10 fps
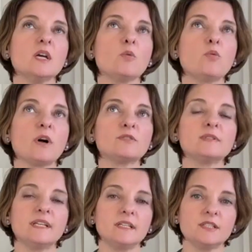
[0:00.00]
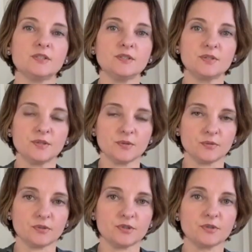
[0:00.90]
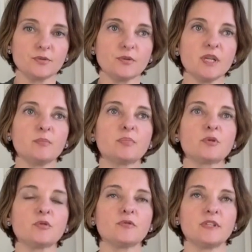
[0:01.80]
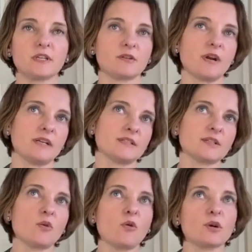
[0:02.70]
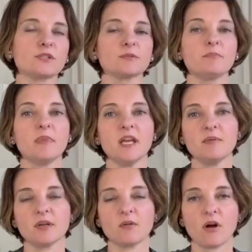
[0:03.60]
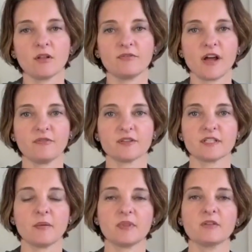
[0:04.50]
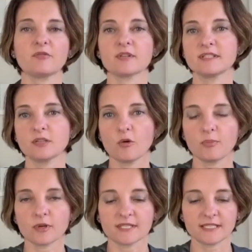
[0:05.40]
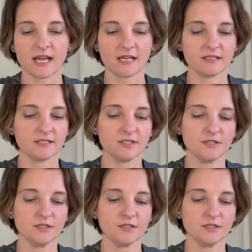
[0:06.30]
what do they need to do to improve their credit score to maybe qualify for something for 0%?